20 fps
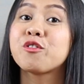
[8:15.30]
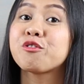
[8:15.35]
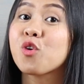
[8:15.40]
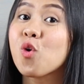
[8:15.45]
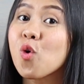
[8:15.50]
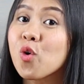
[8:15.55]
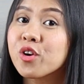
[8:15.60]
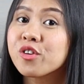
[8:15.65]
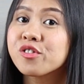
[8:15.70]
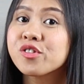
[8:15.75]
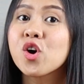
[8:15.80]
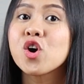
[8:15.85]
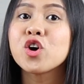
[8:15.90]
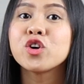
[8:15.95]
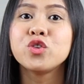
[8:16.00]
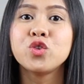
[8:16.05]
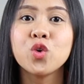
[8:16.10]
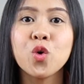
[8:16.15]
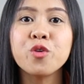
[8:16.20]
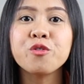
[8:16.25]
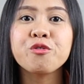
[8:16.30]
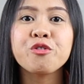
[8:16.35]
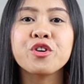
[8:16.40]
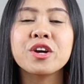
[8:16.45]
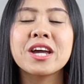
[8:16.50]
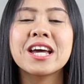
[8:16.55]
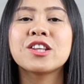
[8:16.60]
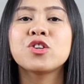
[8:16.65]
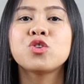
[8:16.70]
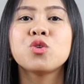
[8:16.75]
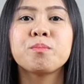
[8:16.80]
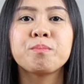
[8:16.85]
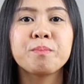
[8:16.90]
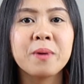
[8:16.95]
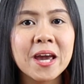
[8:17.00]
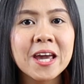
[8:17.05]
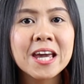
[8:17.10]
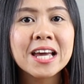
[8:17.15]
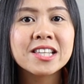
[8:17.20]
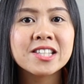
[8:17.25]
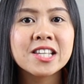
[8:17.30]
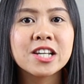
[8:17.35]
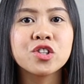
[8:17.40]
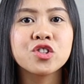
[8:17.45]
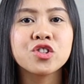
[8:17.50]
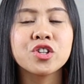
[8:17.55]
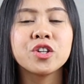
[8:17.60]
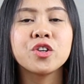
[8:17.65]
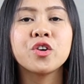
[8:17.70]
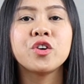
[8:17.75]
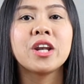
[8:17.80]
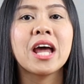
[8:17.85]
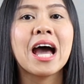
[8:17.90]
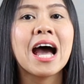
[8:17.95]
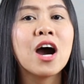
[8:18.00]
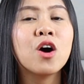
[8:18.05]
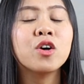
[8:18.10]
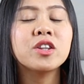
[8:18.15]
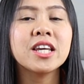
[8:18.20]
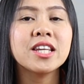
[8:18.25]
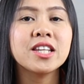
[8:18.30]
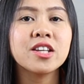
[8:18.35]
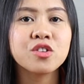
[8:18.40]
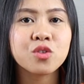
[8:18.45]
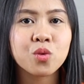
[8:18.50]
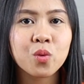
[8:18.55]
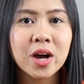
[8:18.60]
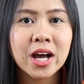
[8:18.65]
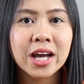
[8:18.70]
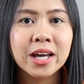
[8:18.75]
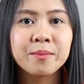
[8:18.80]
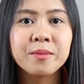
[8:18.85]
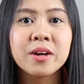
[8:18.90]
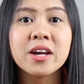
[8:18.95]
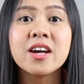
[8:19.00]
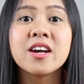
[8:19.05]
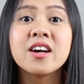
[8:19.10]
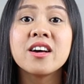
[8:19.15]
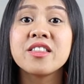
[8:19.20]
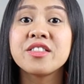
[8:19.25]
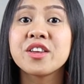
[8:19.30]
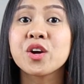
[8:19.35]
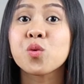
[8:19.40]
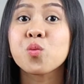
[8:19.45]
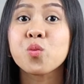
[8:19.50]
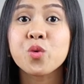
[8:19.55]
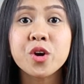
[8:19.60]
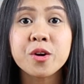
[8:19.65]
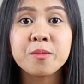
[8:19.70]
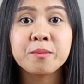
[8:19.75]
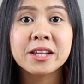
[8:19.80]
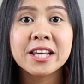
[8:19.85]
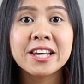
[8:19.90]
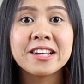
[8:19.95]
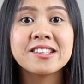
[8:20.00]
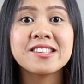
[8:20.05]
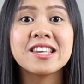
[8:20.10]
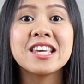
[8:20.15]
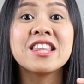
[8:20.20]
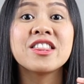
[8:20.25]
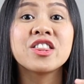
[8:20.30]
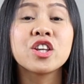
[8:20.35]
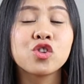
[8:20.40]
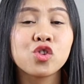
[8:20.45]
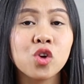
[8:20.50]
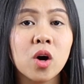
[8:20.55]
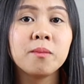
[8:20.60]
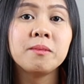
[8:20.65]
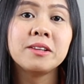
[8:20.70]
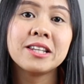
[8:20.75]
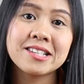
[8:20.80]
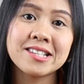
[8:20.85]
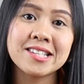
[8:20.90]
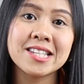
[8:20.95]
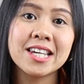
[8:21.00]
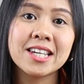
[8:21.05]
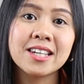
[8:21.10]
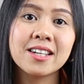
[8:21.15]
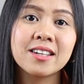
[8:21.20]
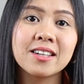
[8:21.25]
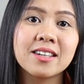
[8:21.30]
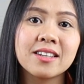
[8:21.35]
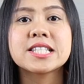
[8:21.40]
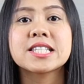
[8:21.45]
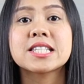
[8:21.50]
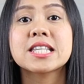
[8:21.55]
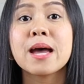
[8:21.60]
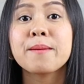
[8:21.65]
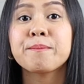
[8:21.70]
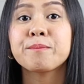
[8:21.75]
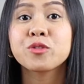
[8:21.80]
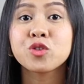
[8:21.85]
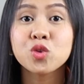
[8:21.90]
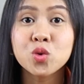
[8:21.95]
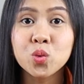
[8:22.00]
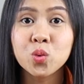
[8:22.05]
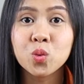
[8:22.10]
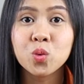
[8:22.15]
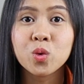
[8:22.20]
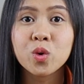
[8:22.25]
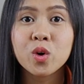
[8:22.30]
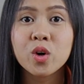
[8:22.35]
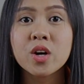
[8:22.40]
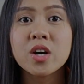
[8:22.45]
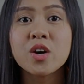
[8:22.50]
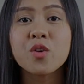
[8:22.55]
of course, don't forget to pay attention on how they describe their workplace in the job listing. Step 2.